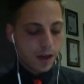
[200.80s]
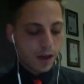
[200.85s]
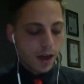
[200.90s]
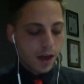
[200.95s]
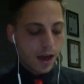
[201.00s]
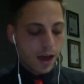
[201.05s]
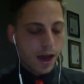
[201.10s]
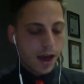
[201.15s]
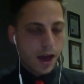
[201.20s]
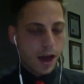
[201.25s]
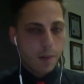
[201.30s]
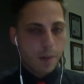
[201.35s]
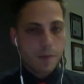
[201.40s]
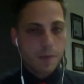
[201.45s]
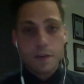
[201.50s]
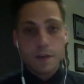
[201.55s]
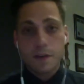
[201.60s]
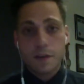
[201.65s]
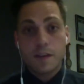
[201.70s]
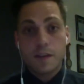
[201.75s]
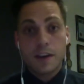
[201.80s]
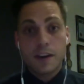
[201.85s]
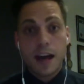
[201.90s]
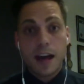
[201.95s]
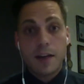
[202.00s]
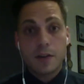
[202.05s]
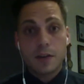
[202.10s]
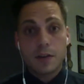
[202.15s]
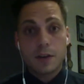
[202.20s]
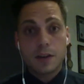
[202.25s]
Feel free to
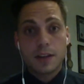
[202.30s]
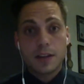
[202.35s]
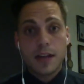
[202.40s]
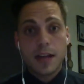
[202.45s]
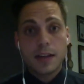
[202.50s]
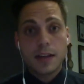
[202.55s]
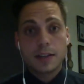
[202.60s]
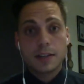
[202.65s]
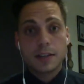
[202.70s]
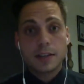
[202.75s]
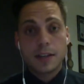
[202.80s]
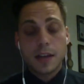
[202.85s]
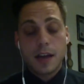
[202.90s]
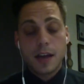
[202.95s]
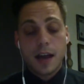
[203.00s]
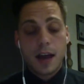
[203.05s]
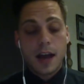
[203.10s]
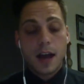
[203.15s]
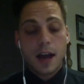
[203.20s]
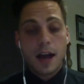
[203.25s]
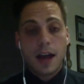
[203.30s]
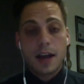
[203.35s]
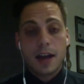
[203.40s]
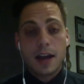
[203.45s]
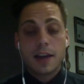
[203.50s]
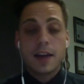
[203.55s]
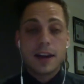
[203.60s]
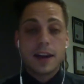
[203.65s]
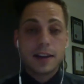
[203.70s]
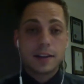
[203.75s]
have a look at that,
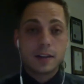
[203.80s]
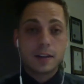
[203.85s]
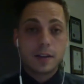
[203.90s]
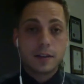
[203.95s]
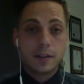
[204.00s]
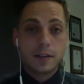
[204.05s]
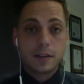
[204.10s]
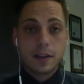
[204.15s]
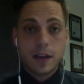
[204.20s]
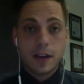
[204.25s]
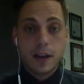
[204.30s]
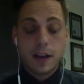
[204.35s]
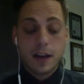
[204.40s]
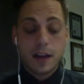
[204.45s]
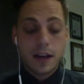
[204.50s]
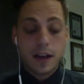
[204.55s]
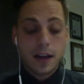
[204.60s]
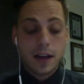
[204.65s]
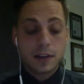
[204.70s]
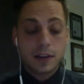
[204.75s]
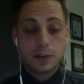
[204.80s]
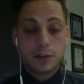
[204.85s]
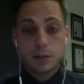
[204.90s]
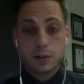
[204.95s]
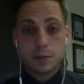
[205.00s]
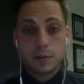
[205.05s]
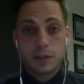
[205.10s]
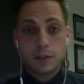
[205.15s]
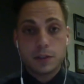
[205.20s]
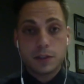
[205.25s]
and any slots are
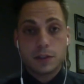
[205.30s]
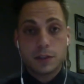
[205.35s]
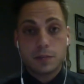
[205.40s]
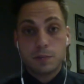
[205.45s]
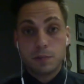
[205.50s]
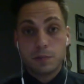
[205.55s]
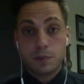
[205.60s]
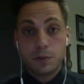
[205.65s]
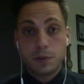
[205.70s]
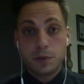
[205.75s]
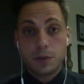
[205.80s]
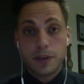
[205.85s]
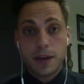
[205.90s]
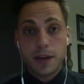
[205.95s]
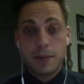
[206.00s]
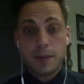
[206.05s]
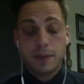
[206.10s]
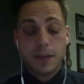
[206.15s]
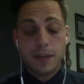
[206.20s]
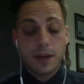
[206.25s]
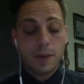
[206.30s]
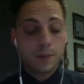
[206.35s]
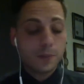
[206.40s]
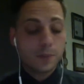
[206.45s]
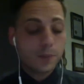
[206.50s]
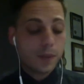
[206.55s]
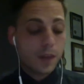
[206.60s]
suitable to you, put your name down.